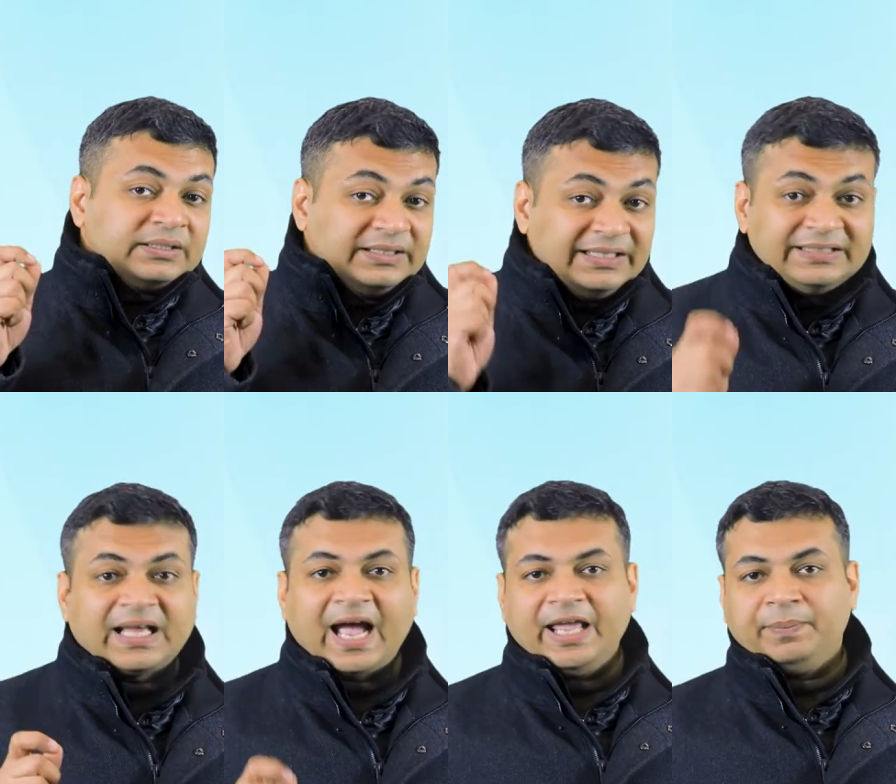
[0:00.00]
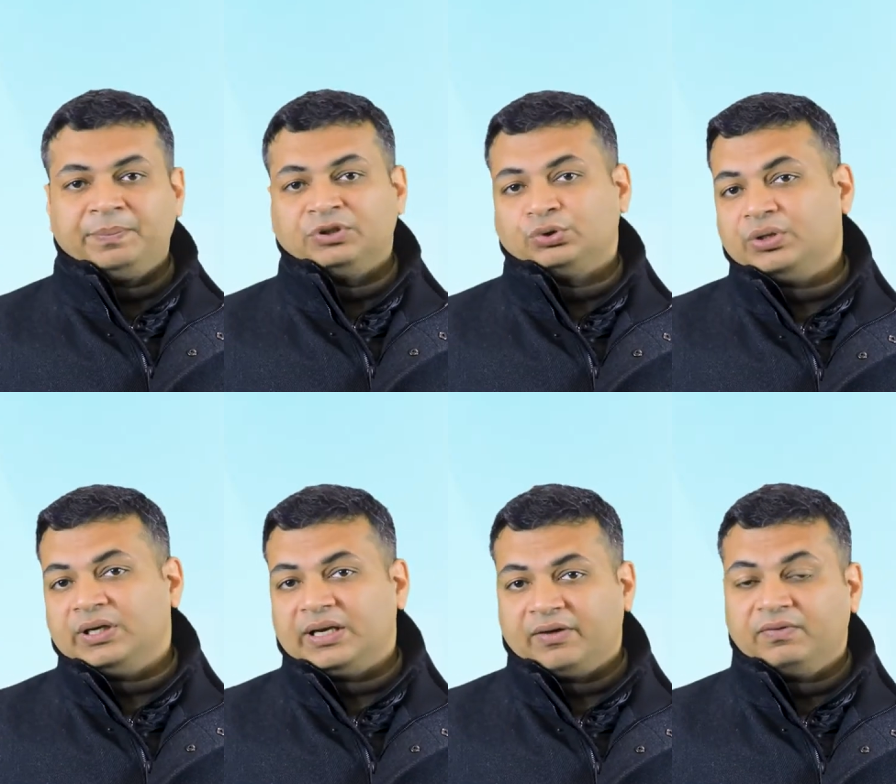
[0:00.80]
These high
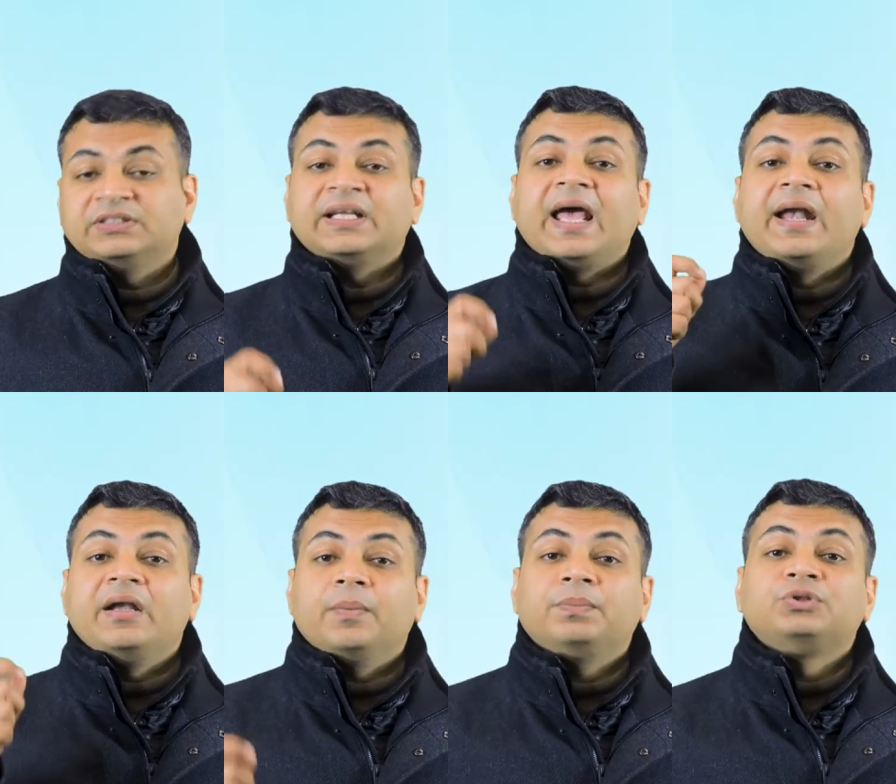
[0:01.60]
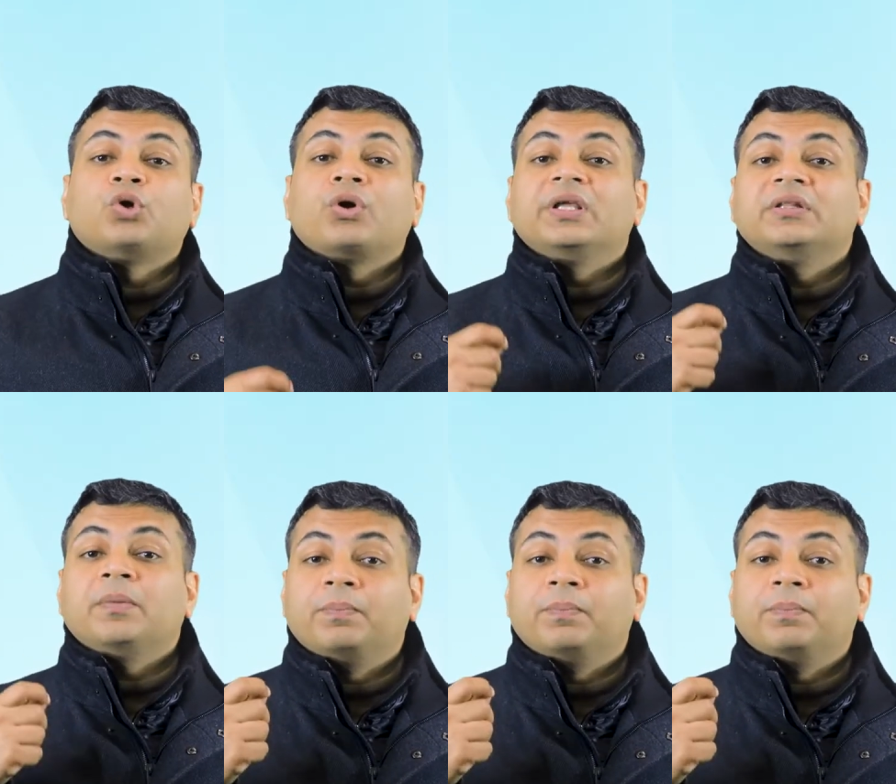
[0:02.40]
sugar levels end up choking the